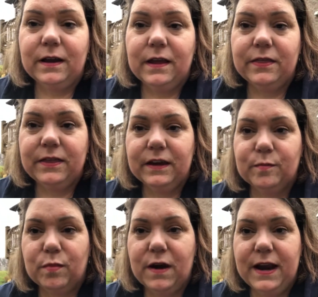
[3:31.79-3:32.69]
a
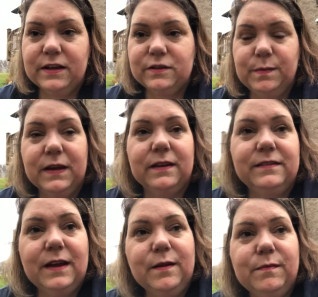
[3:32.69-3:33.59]
thick branch because
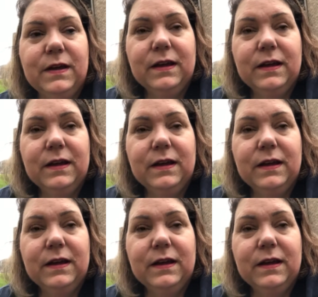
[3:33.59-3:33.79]
I'm